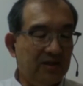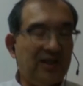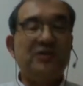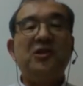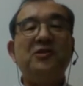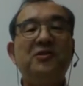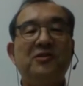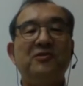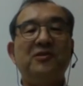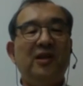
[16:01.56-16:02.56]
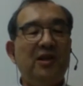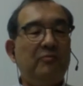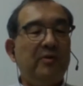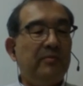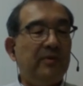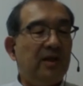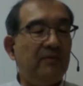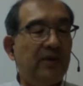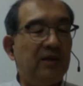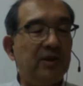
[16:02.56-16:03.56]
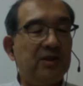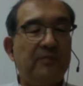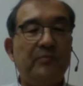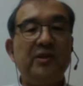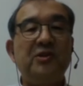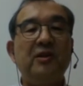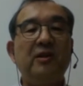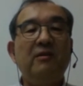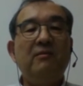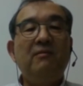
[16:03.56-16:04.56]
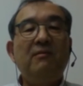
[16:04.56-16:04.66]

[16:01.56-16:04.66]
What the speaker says: suggestions, it will be very much appreciated.